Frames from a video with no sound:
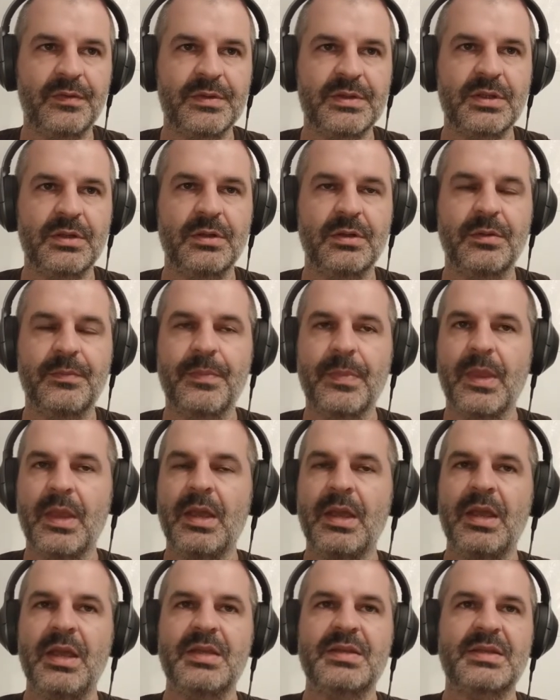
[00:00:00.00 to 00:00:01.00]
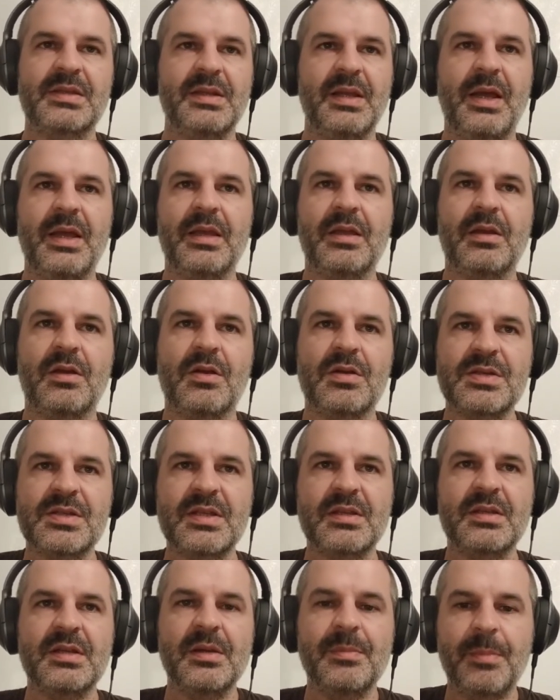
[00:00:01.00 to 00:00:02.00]
So it's like
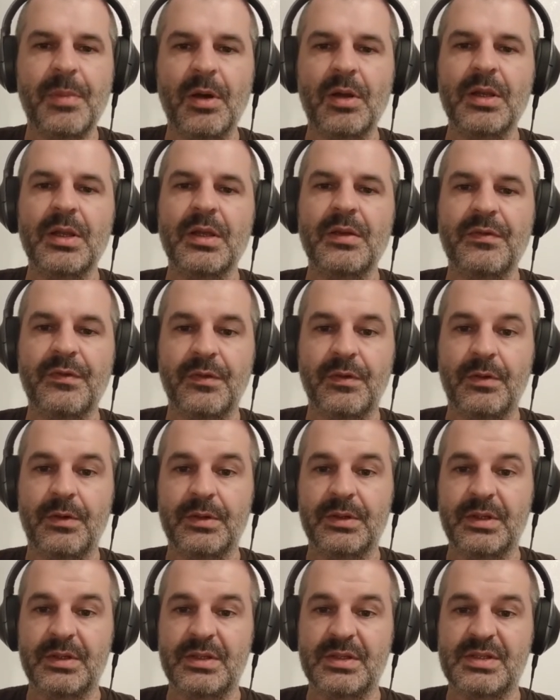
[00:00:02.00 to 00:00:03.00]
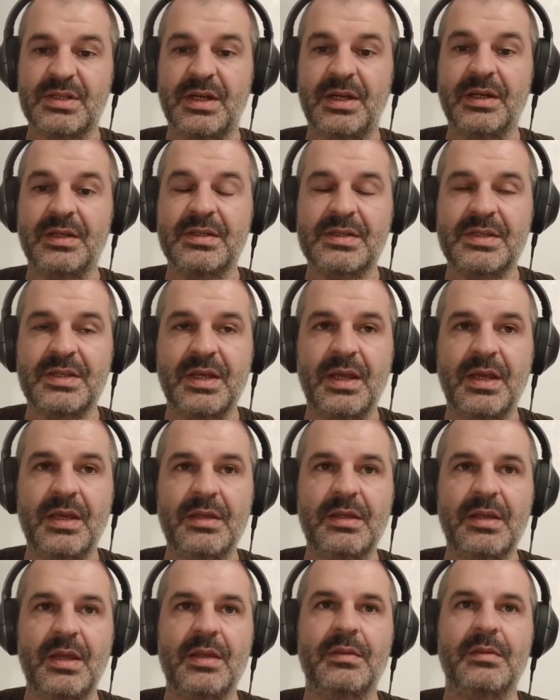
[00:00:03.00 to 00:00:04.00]
constantly polling for the desired
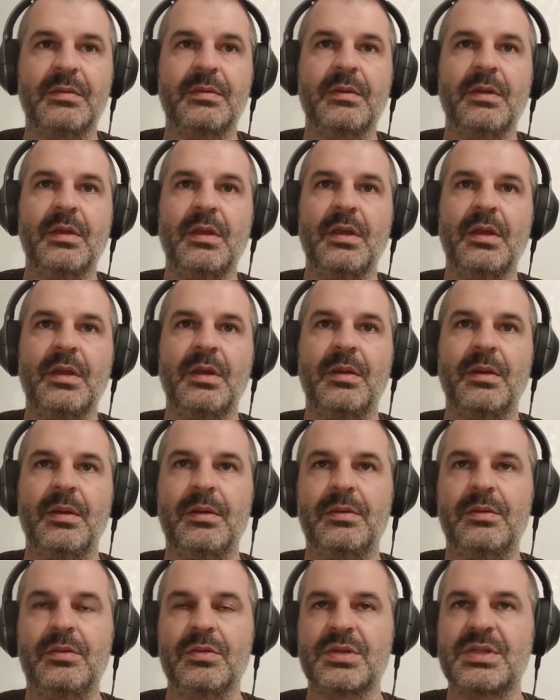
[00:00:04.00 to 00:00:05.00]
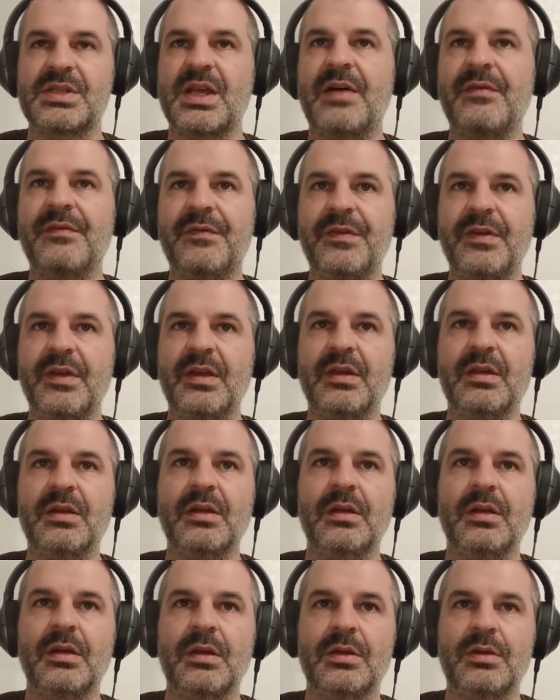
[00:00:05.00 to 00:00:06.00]
state and do
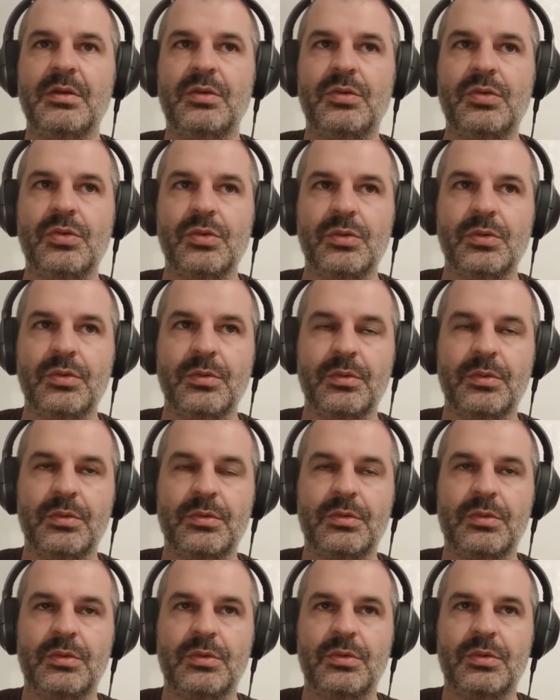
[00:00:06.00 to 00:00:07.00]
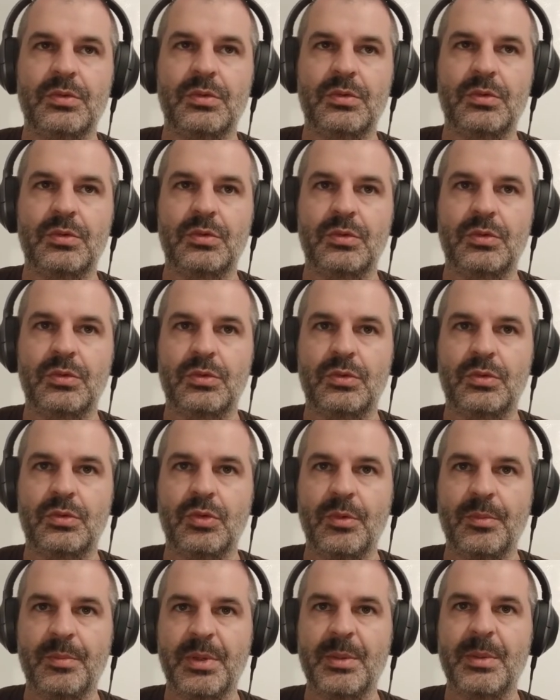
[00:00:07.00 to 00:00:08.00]
something to
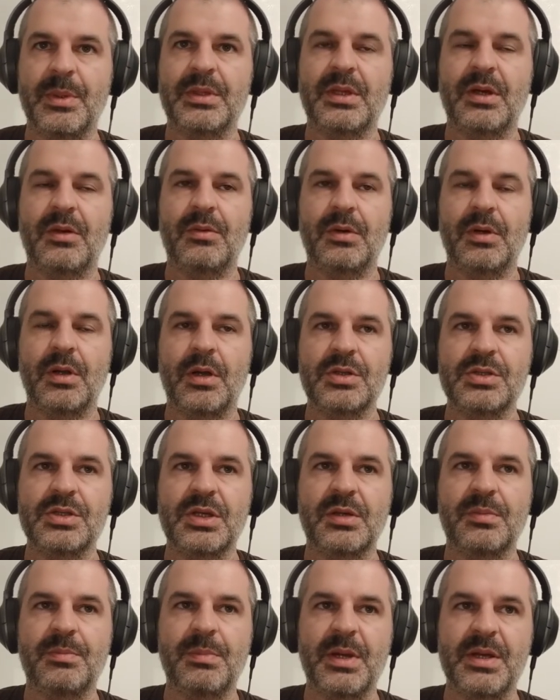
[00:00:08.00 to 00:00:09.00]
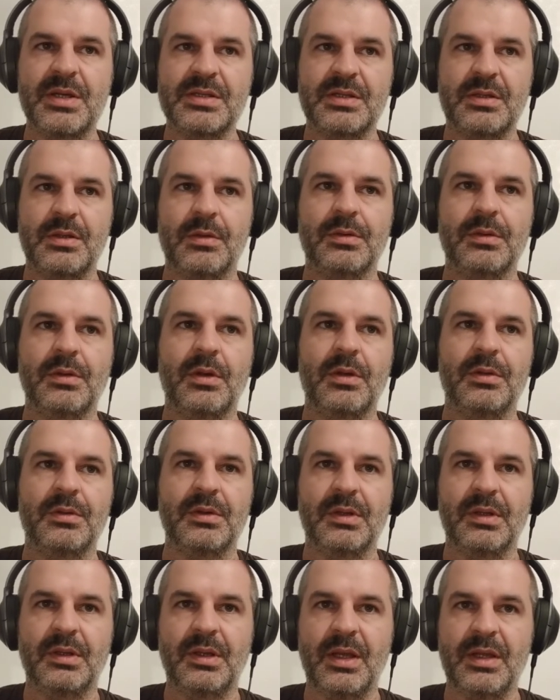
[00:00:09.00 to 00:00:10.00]
implement our logic based
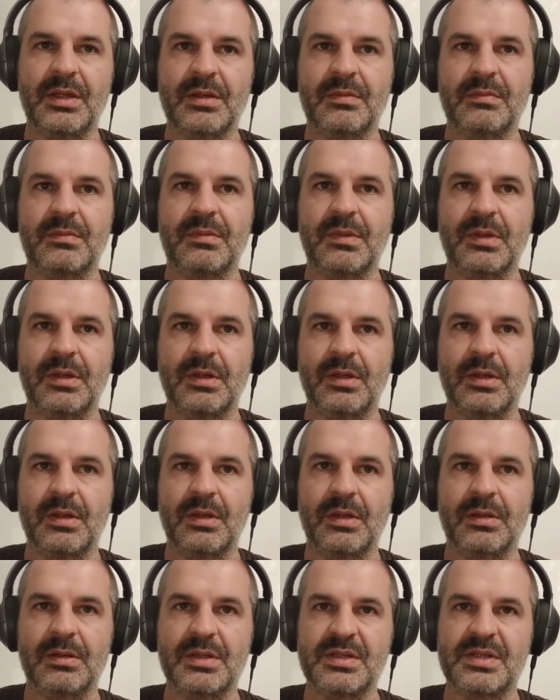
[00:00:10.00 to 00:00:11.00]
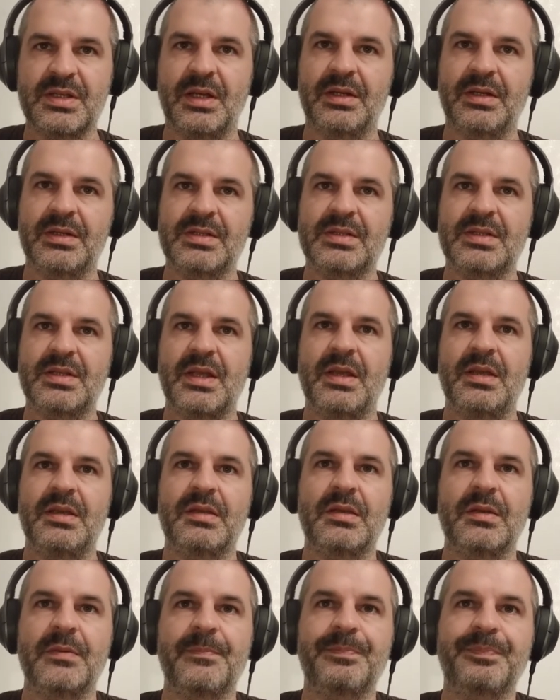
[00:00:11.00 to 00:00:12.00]
on that desired
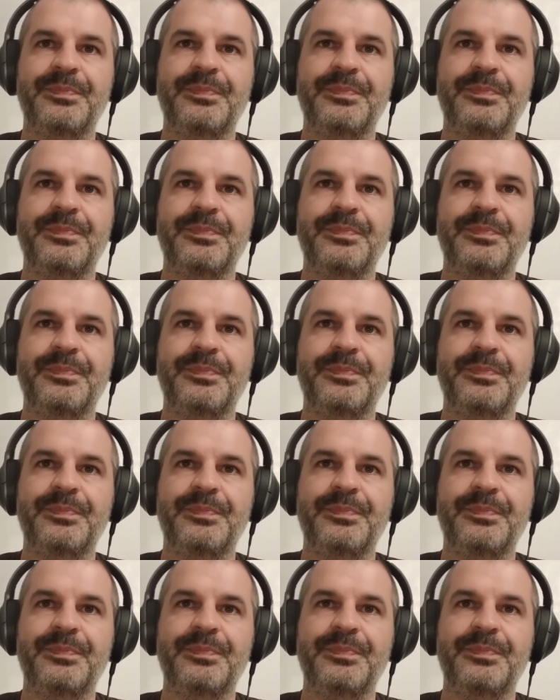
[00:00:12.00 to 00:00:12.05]
state.